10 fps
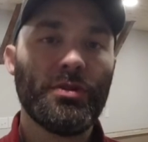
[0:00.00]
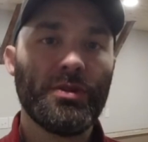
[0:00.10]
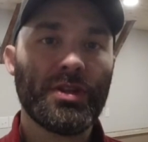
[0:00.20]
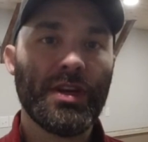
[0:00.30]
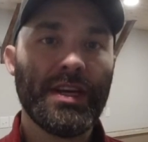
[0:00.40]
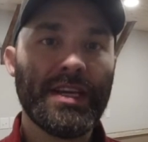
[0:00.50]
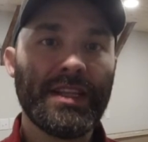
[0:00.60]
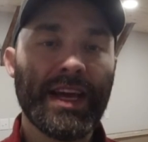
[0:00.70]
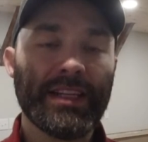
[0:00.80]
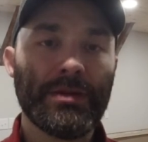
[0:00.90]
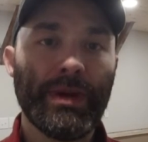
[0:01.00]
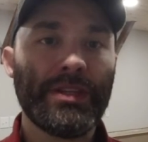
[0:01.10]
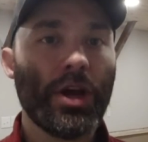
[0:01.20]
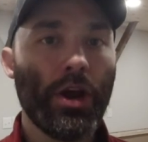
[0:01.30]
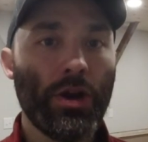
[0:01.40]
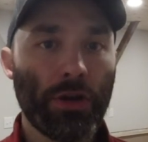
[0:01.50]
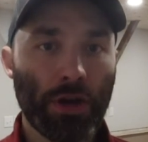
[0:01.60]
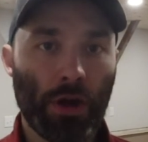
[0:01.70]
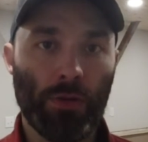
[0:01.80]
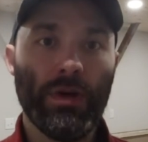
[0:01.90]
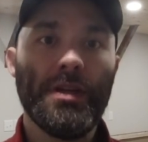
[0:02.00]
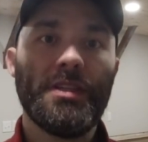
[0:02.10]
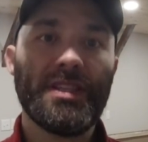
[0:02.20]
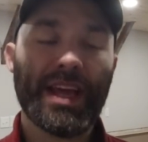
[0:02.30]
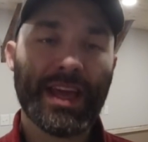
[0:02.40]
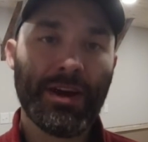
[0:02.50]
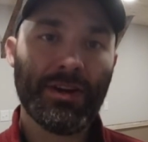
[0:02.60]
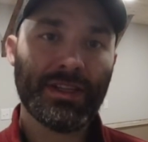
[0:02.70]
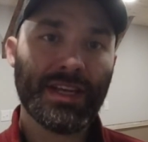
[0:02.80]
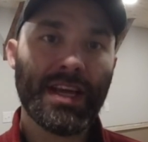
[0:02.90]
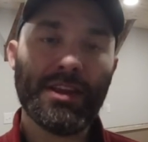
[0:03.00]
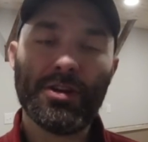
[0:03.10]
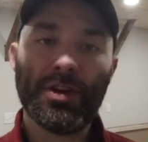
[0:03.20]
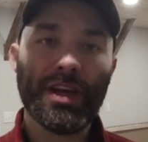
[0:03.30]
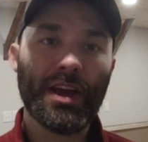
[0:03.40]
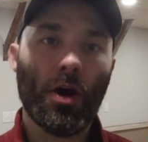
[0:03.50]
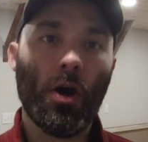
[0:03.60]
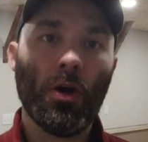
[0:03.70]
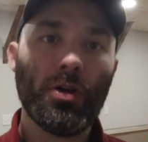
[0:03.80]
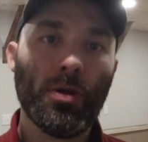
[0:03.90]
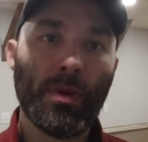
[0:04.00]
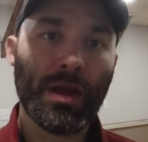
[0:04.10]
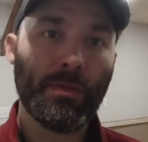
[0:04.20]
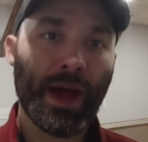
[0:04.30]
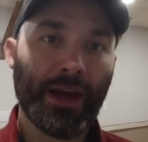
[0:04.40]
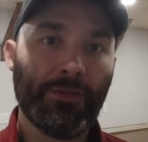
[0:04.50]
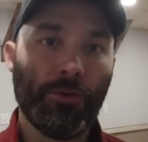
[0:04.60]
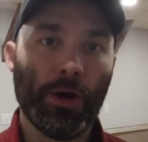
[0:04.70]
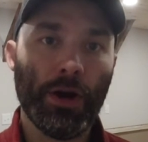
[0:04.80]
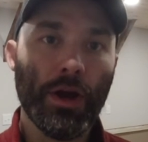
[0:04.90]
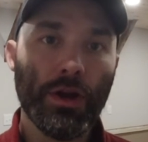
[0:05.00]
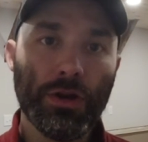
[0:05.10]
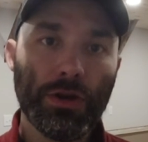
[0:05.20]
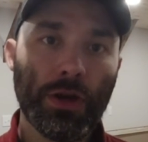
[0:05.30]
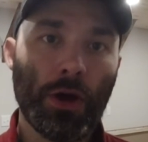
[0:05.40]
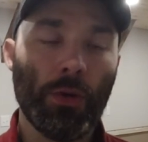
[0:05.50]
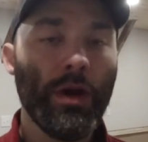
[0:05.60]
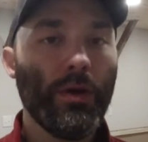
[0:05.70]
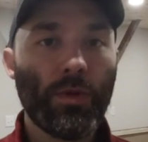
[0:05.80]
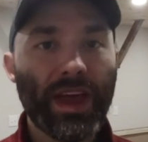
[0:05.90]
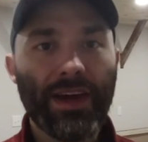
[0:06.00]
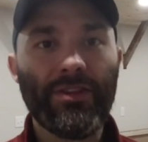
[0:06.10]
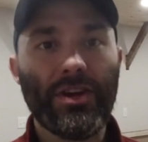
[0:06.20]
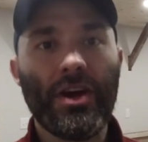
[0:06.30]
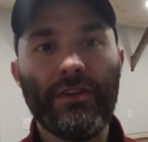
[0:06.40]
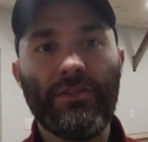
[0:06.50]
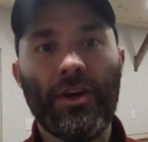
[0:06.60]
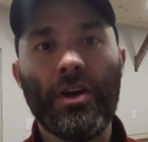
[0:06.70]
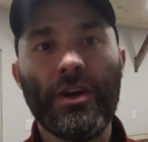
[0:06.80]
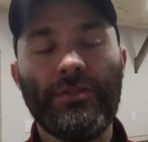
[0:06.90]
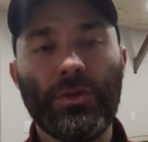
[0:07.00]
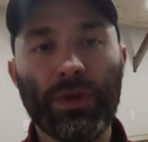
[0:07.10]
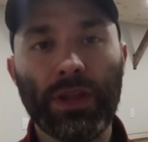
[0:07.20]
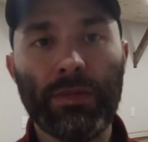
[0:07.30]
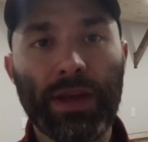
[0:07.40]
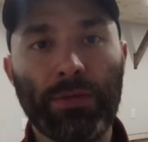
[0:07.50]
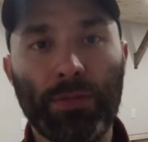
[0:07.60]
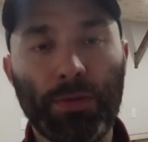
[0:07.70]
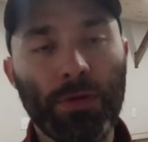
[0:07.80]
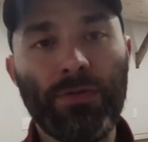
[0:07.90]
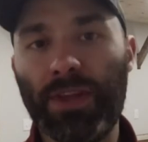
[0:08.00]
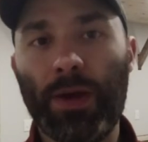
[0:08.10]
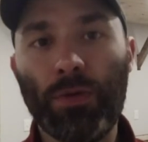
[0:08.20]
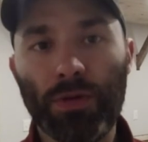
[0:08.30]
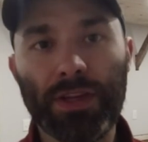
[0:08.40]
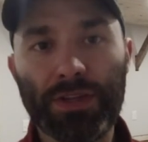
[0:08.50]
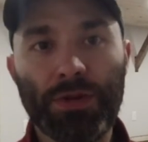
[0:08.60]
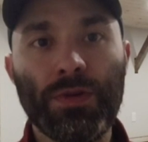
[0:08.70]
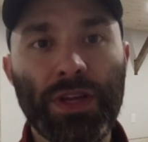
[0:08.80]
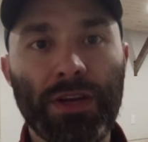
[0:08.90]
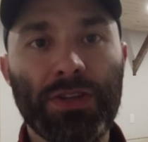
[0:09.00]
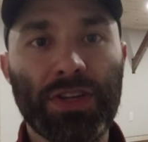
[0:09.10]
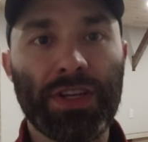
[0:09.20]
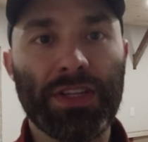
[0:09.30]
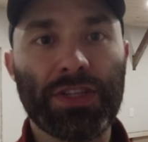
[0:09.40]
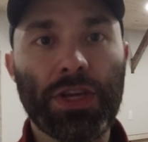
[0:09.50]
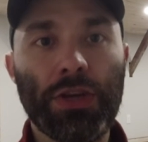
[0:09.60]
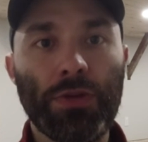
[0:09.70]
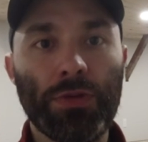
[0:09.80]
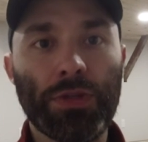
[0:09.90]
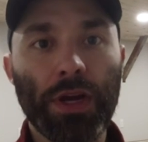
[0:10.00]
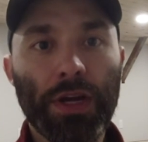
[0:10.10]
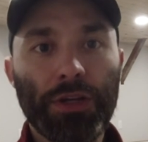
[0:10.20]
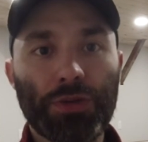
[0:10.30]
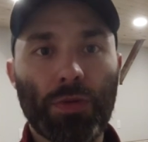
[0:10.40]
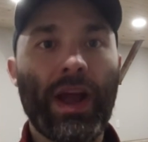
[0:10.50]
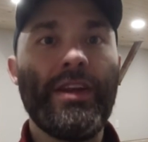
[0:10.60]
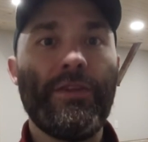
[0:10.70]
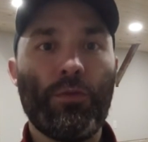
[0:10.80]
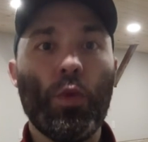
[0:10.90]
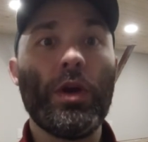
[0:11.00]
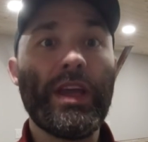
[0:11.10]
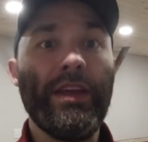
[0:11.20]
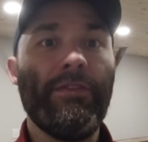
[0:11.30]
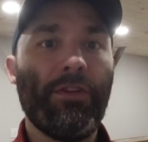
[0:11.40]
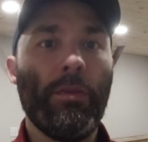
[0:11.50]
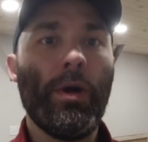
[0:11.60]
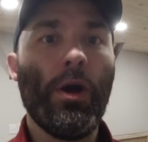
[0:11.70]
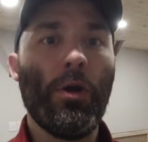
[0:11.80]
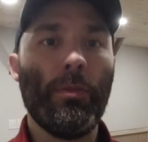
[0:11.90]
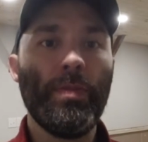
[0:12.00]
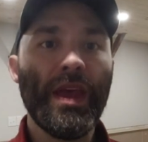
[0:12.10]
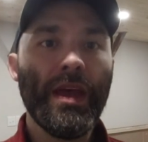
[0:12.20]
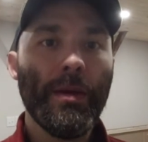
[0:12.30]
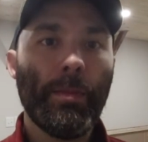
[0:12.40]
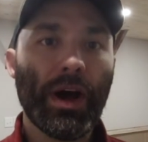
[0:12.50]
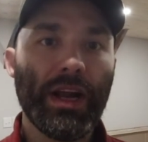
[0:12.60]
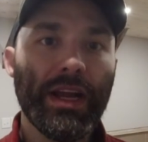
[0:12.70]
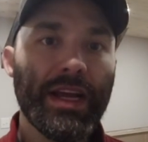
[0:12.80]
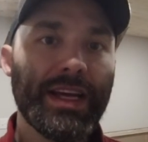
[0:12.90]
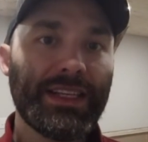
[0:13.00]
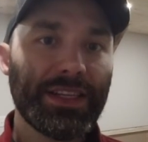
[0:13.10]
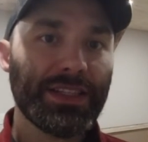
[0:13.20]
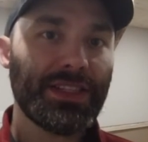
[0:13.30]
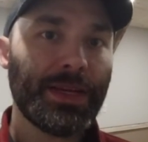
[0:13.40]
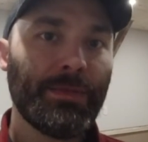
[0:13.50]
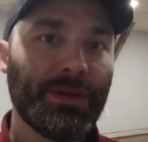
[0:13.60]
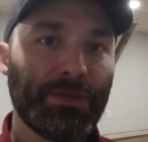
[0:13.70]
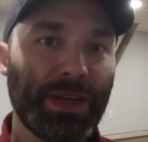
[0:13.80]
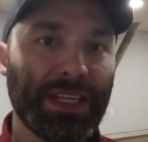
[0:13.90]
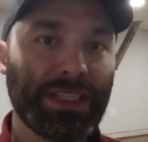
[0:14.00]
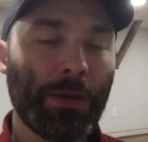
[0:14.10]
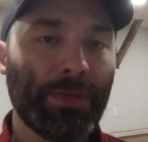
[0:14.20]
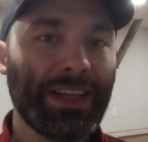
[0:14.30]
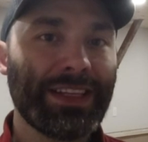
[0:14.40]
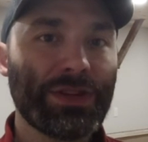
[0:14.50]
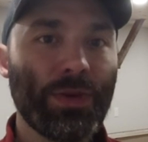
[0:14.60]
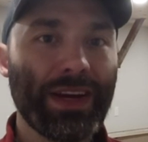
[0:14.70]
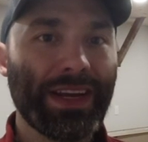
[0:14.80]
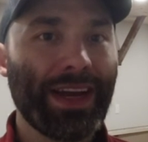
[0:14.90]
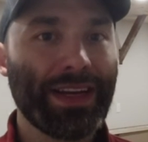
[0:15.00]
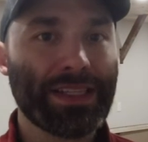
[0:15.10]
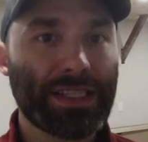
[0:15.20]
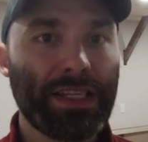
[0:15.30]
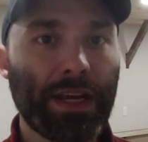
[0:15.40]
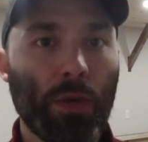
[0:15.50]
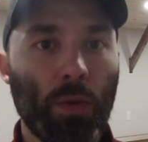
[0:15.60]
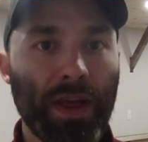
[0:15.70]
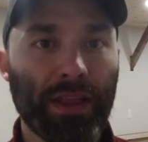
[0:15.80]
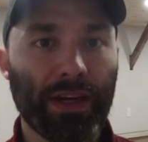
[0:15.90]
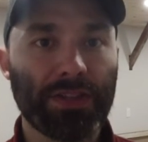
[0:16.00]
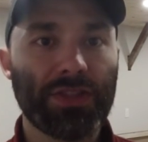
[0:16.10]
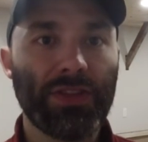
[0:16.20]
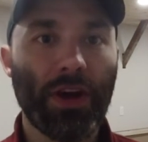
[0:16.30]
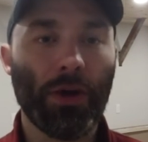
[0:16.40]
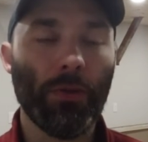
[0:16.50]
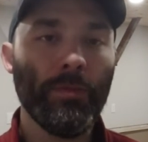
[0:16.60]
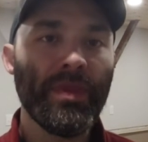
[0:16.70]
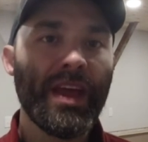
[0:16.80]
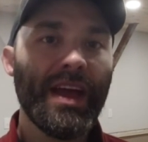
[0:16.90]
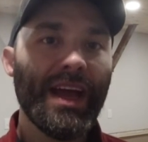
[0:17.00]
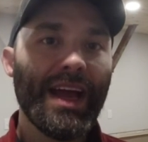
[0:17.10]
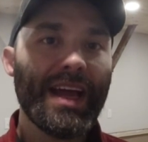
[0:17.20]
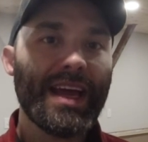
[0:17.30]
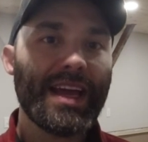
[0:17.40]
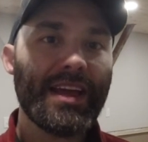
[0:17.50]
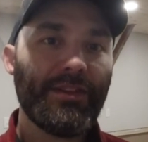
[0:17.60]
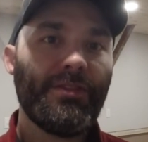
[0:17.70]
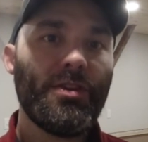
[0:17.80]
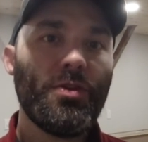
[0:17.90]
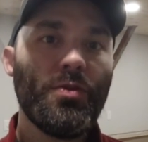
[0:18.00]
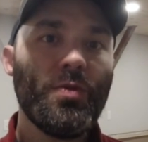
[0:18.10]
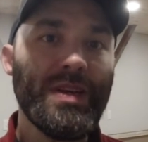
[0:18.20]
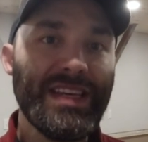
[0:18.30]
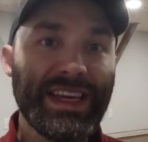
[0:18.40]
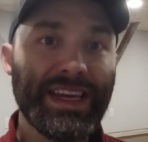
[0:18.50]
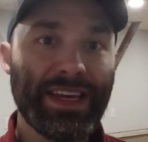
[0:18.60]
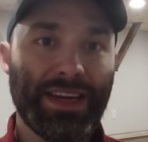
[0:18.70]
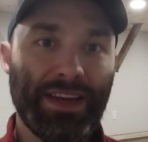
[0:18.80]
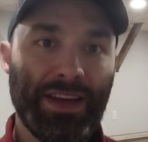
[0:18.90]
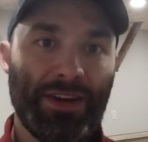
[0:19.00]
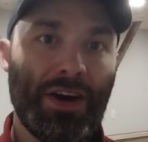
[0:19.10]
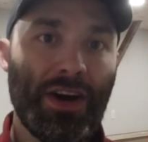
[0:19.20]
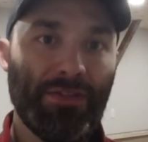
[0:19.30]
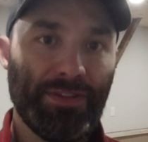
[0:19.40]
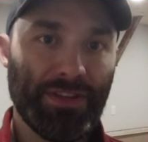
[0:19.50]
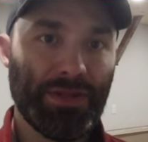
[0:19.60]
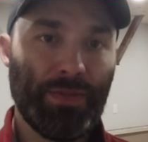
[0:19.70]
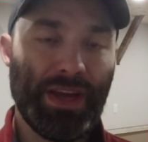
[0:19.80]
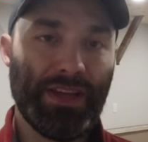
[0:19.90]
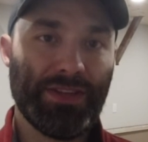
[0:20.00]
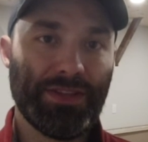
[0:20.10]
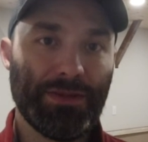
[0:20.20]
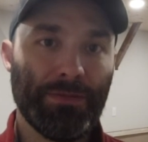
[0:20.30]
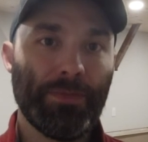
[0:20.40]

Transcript: through is going to need that space? No. Does it guarantee that you're going to get all your money back for it? No, we haven't gone far enough to really be able to prove that. We're only two years into this huge trend of working from home, but it does seem to be something that's going to kind of stick with us. So, if you need an office space,